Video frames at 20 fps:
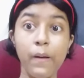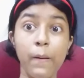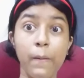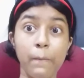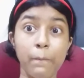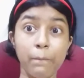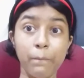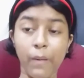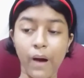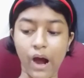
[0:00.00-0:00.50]

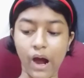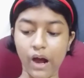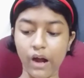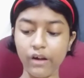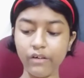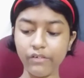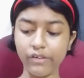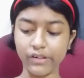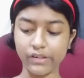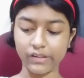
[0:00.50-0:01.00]

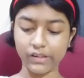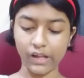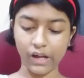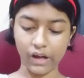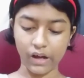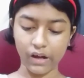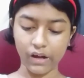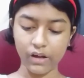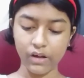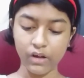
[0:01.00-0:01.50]

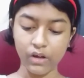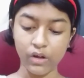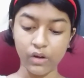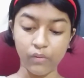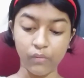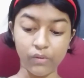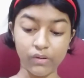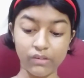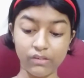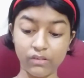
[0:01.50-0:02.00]
Bharata
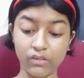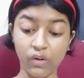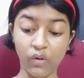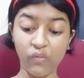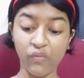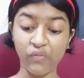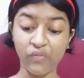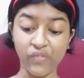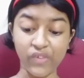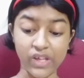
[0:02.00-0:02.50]
was so
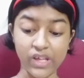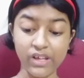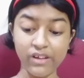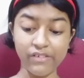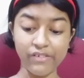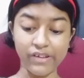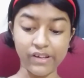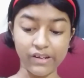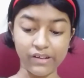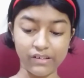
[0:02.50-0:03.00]

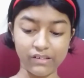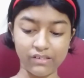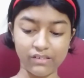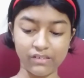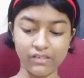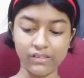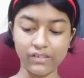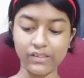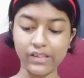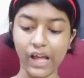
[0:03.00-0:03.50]

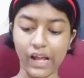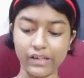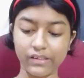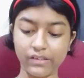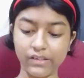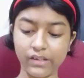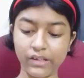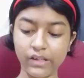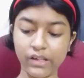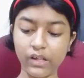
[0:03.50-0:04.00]
furious
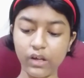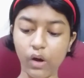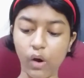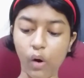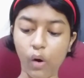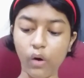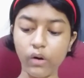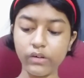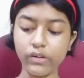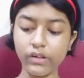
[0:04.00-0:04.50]
that he
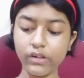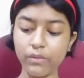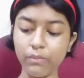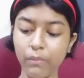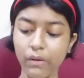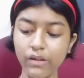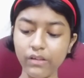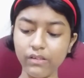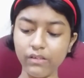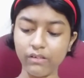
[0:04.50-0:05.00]
ordered
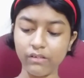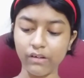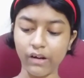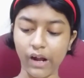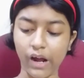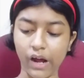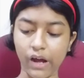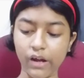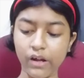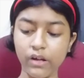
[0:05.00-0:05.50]

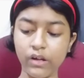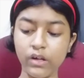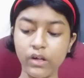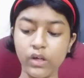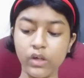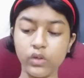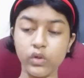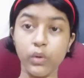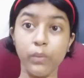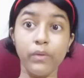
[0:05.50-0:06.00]
Mantra
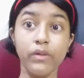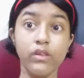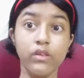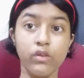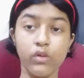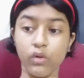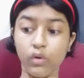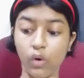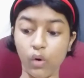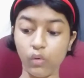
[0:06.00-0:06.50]
to be
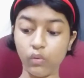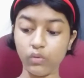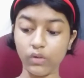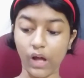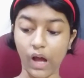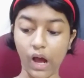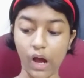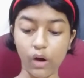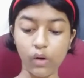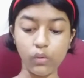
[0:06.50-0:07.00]
thrown
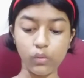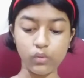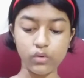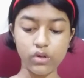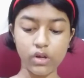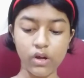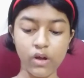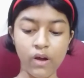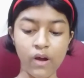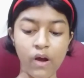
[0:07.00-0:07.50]
out
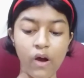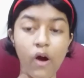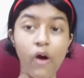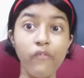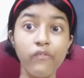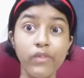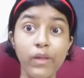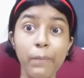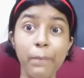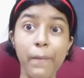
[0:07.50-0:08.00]

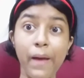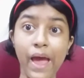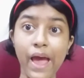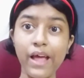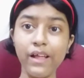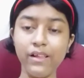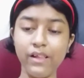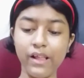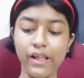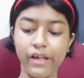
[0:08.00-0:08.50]
of the
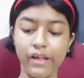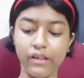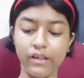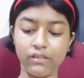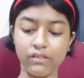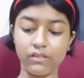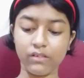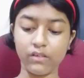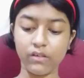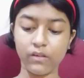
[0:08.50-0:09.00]

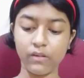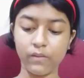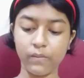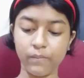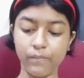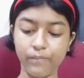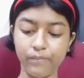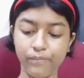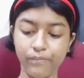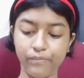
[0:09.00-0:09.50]
palace.
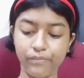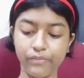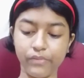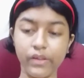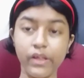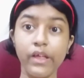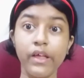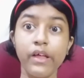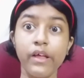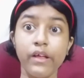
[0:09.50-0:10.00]

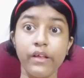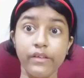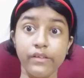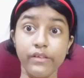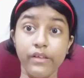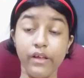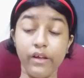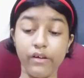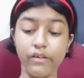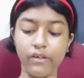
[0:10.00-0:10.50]

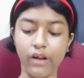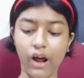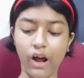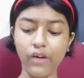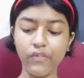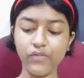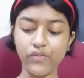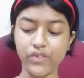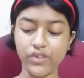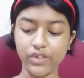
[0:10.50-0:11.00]

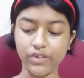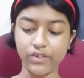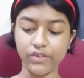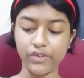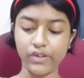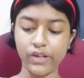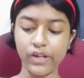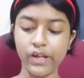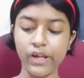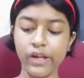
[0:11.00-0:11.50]

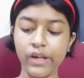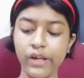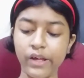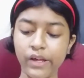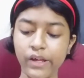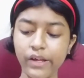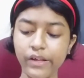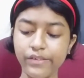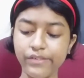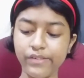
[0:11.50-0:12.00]
Thereafter,
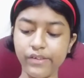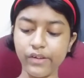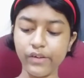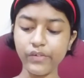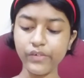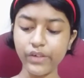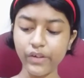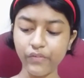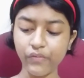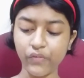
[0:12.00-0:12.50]
he
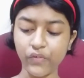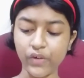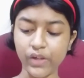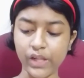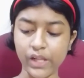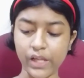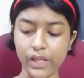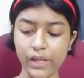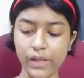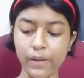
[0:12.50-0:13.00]

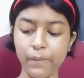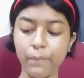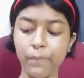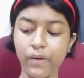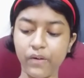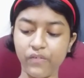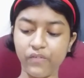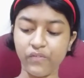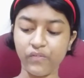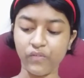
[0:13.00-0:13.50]
dutifully
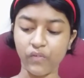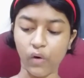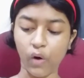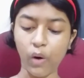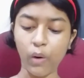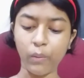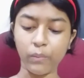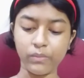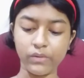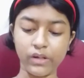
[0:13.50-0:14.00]

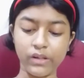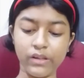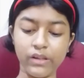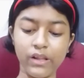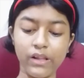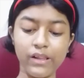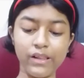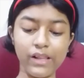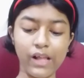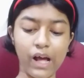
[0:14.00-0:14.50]
performed
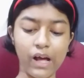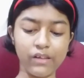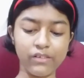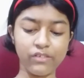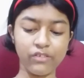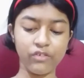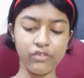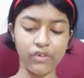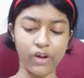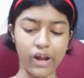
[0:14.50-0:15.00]
the
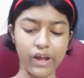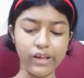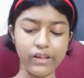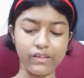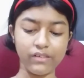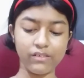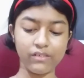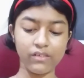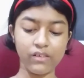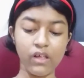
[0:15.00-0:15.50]
last
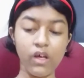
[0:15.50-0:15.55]
rites